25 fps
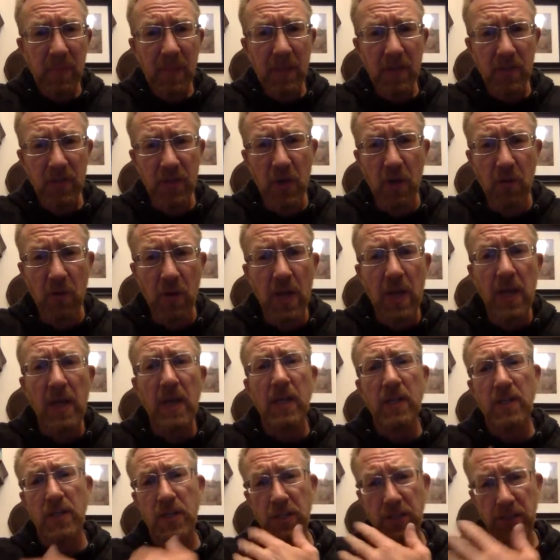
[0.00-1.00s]
So
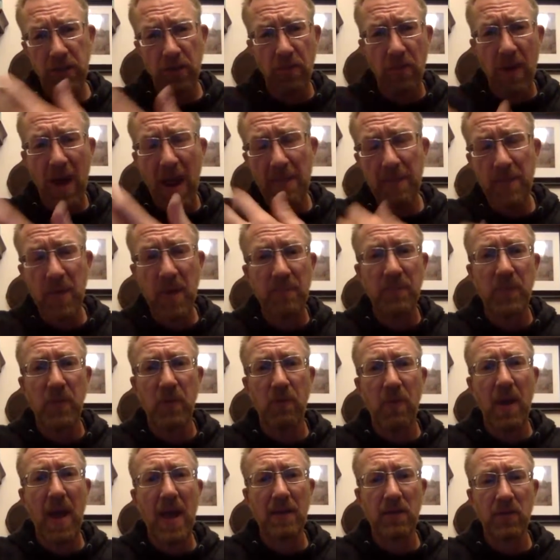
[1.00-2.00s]
just to wrap up the
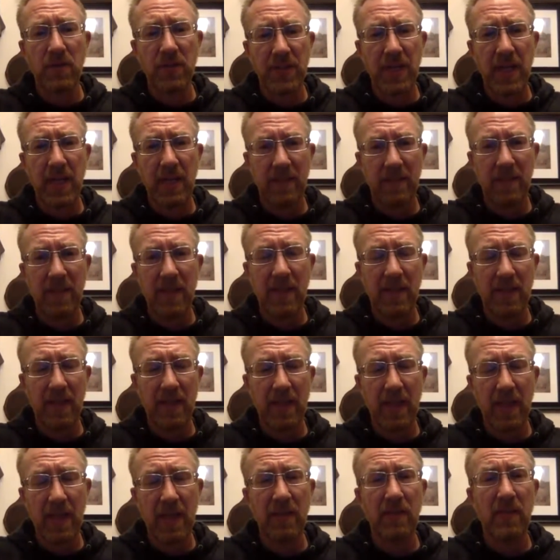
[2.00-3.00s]
rattlesnake thing,
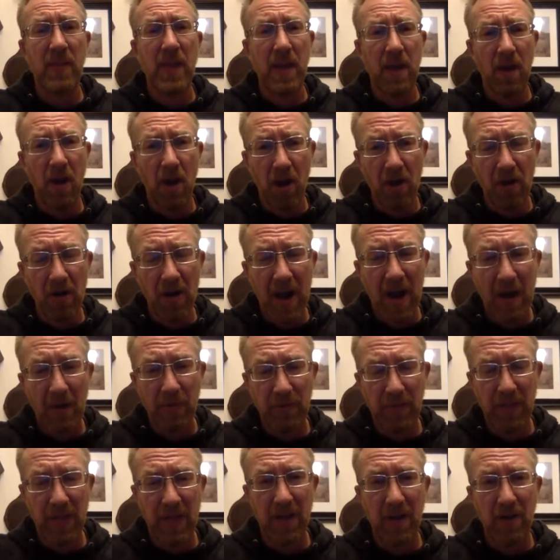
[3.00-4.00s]
again, they are
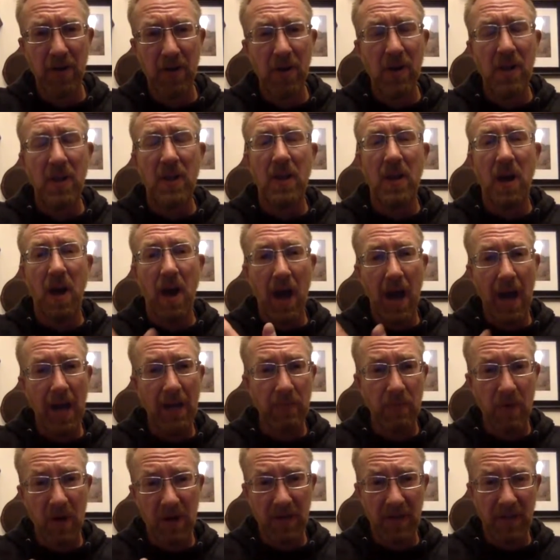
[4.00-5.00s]
out there. I
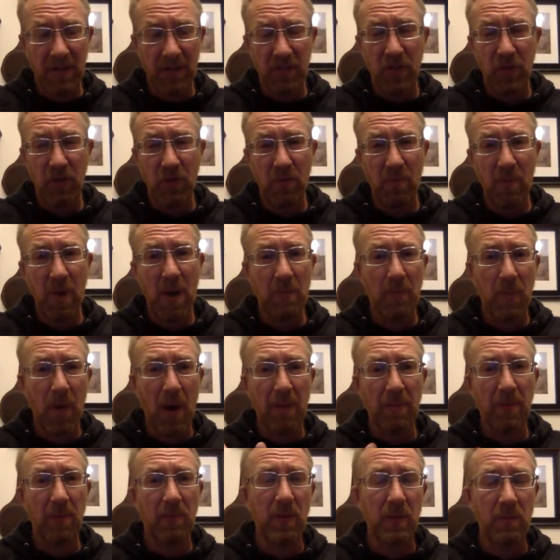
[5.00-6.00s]
run into them
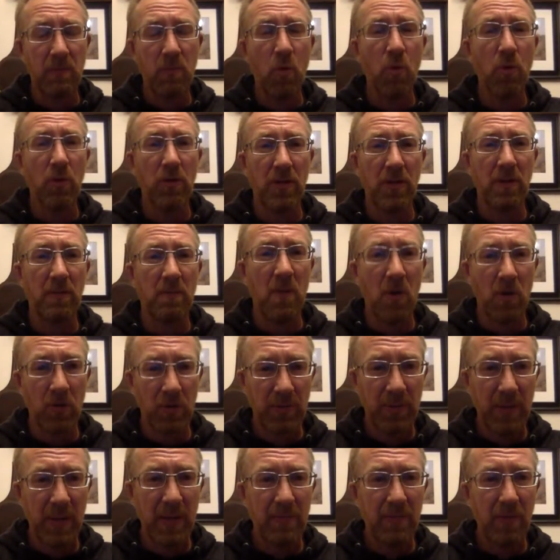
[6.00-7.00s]
probably more than
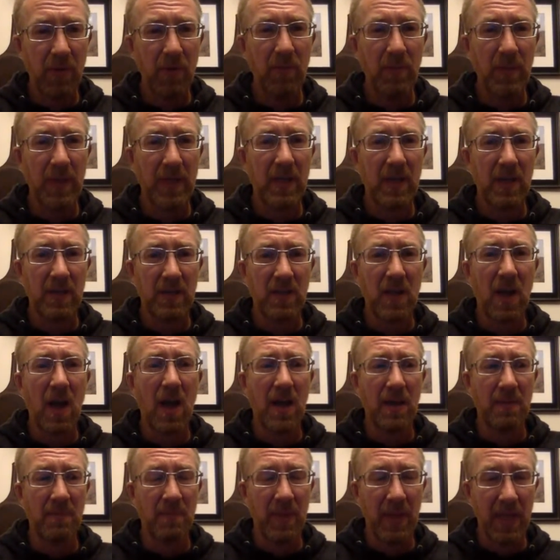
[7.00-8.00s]
most people because
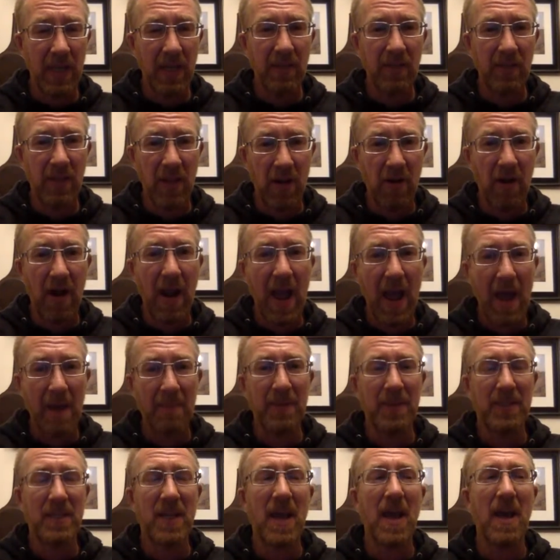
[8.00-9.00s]
I'm in their
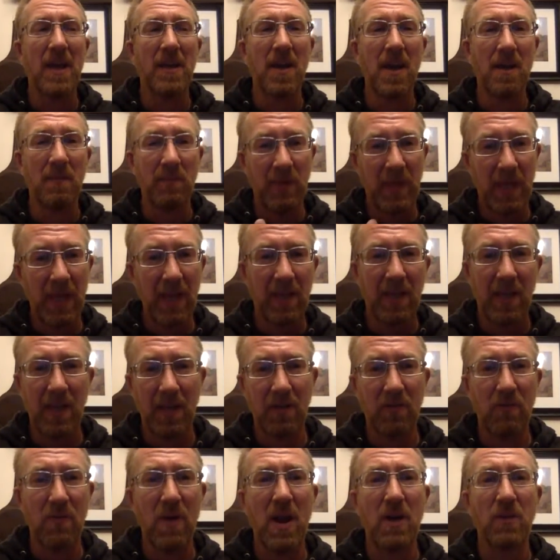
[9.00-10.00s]
habitat. I'm kicking
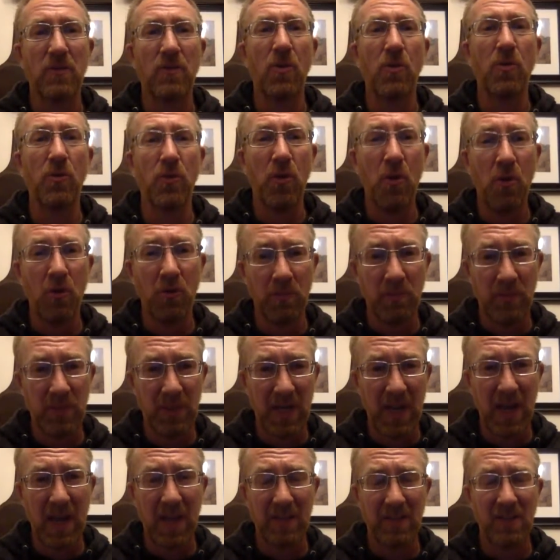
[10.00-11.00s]
around old
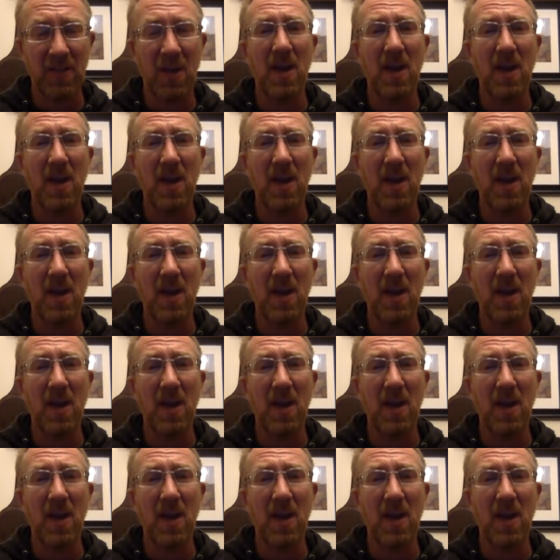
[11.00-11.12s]
homesteads.